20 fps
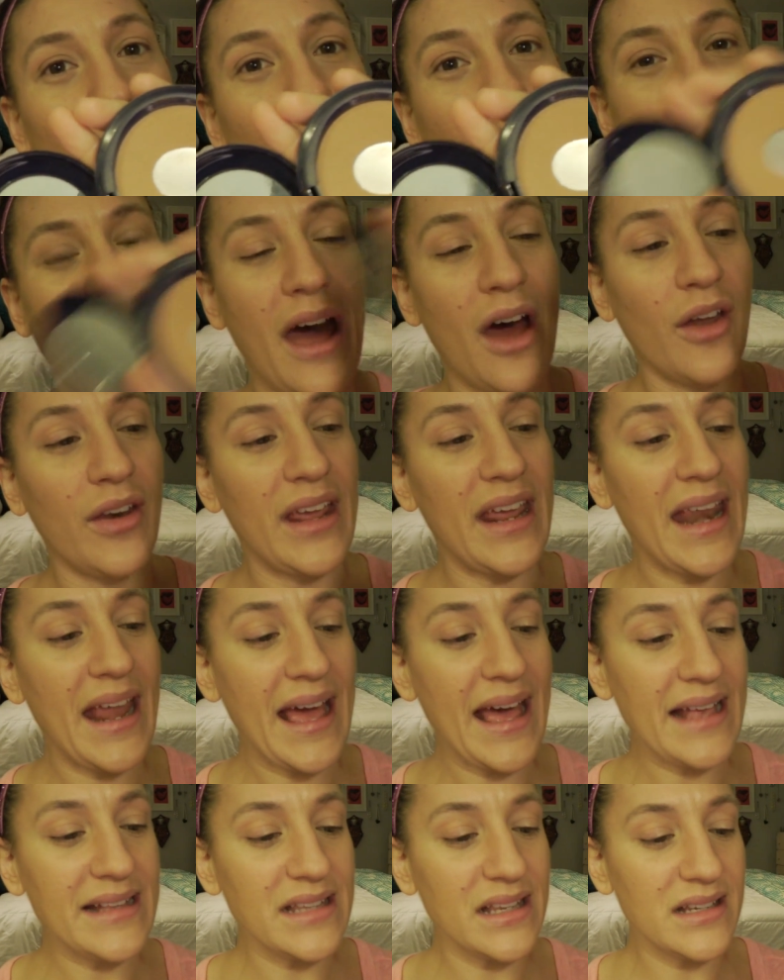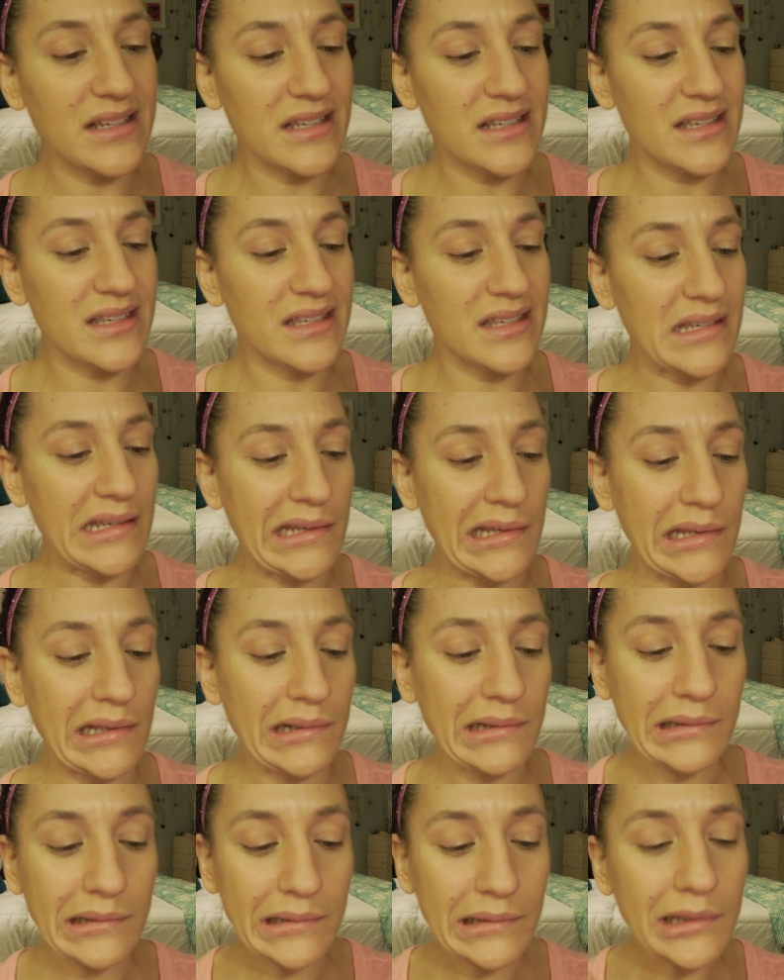brown. It has a
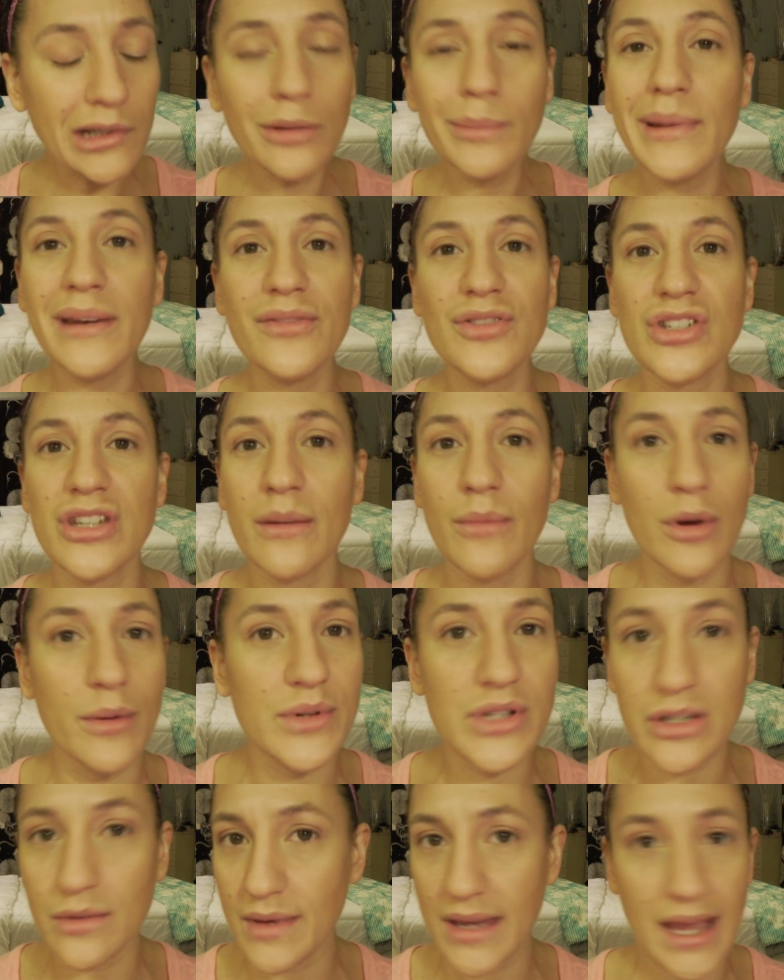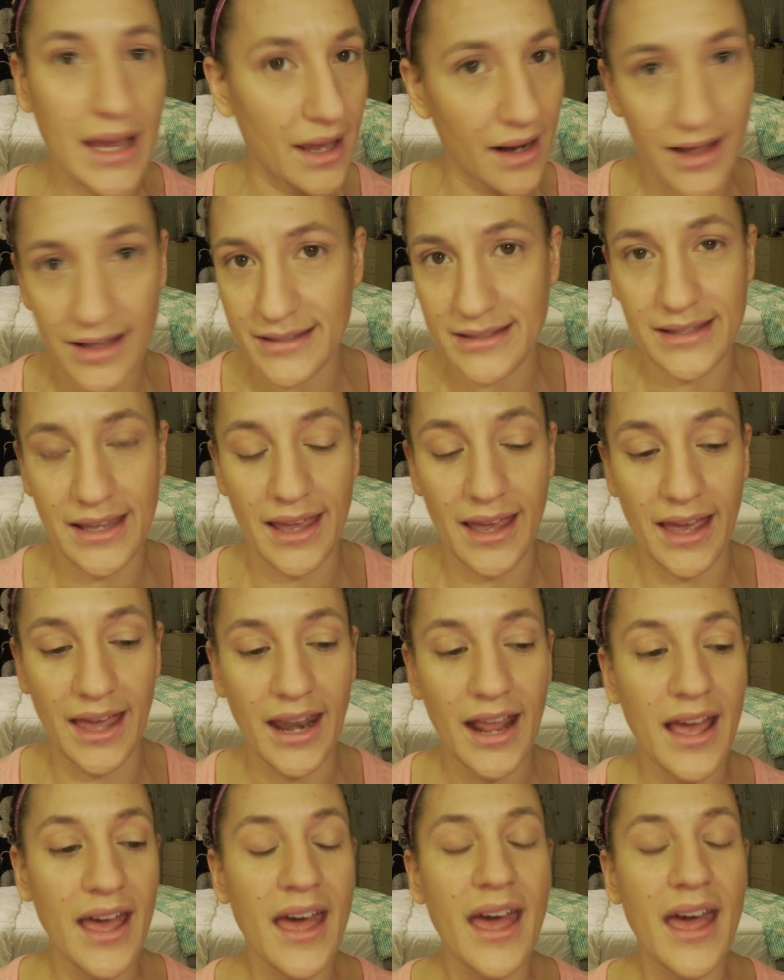little bit of shimmer, but you cannot see it.